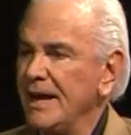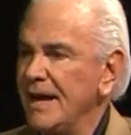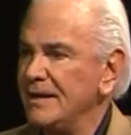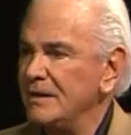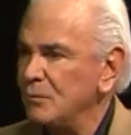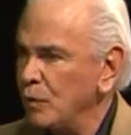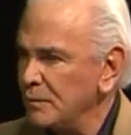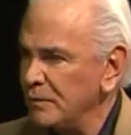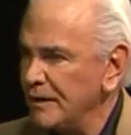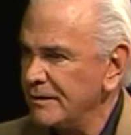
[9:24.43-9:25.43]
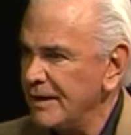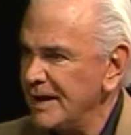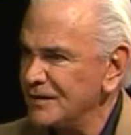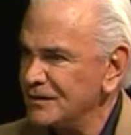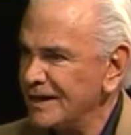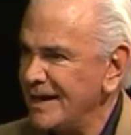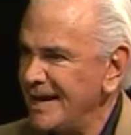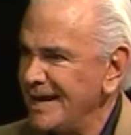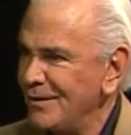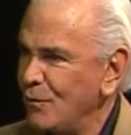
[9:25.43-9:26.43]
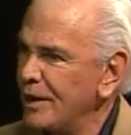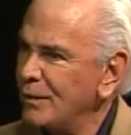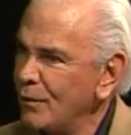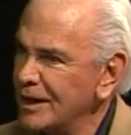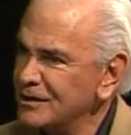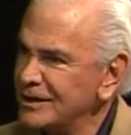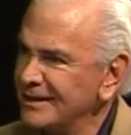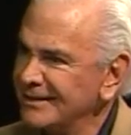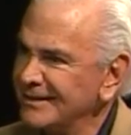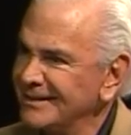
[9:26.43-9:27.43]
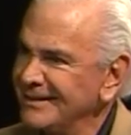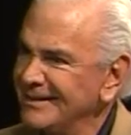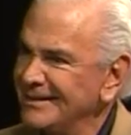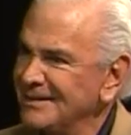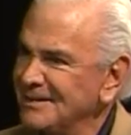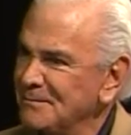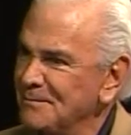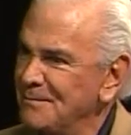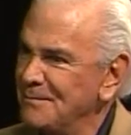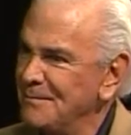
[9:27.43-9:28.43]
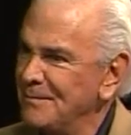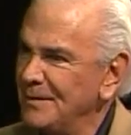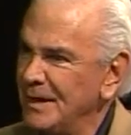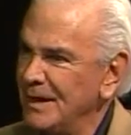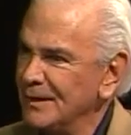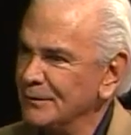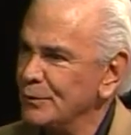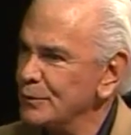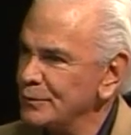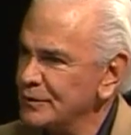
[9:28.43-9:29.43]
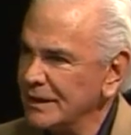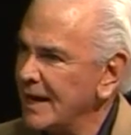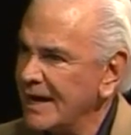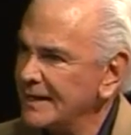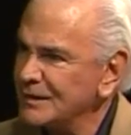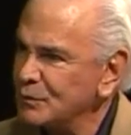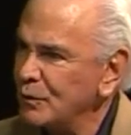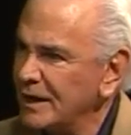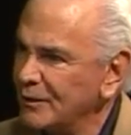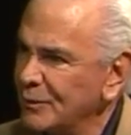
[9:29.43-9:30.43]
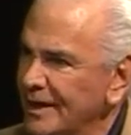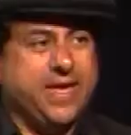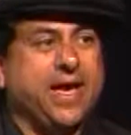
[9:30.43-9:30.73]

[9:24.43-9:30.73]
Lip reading: And then one brother has a whale watching cruise line as well, right?